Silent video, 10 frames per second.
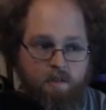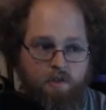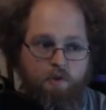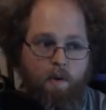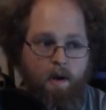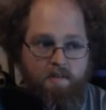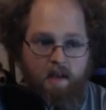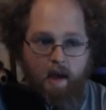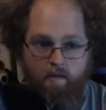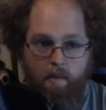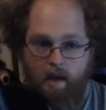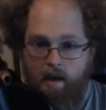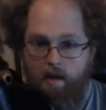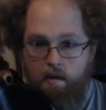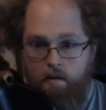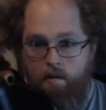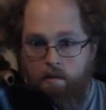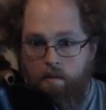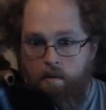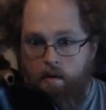the two routes I have in my head
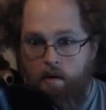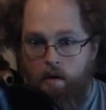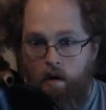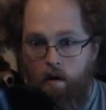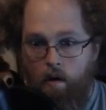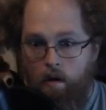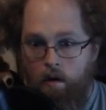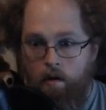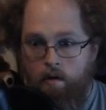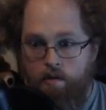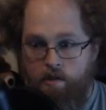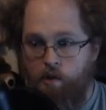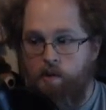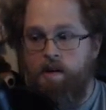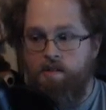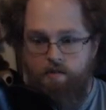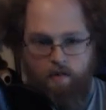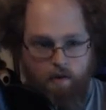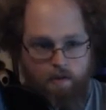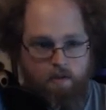are Stone Hands
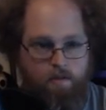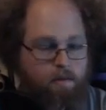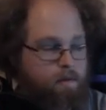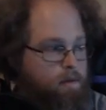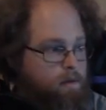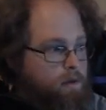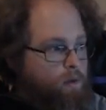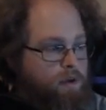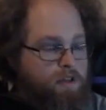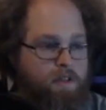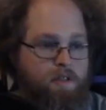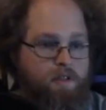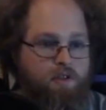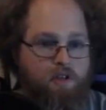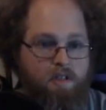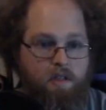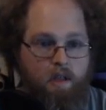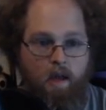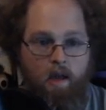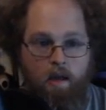first, which is just
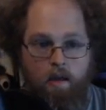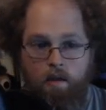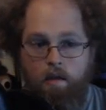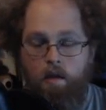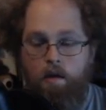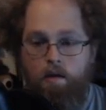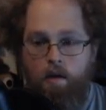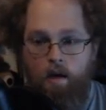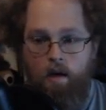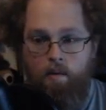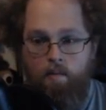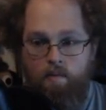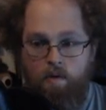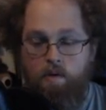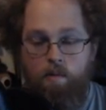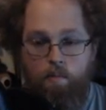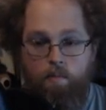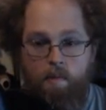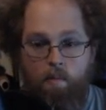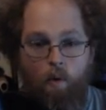a
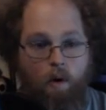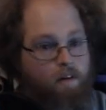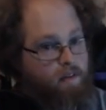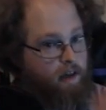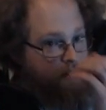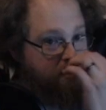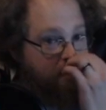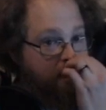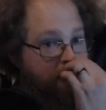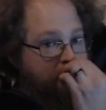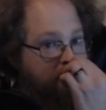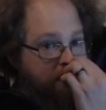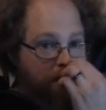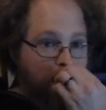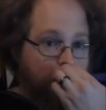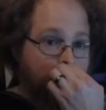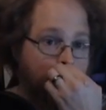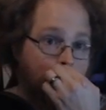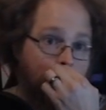the point of the exercise is to spend